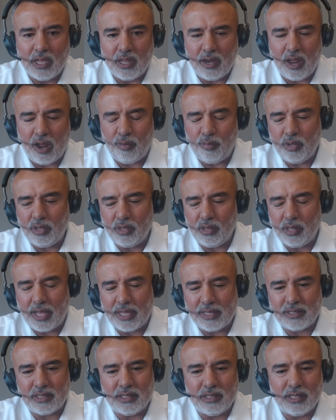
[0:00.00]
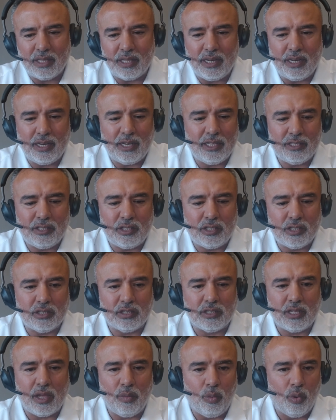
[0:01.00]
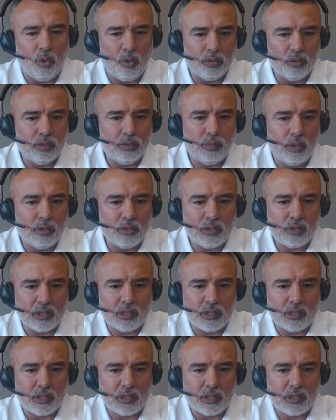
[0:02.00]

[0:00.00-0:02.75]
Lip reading: not realizing that it is just a rolled erosion